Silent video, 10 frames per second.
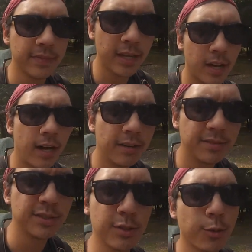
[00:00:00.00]
Oh,
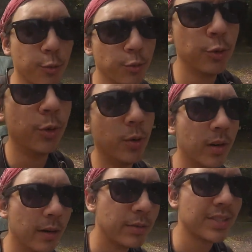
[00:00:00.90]
so cool.
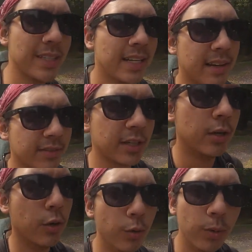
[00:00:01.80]
I wish I didn't have to
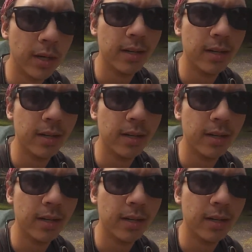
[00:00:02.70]
go.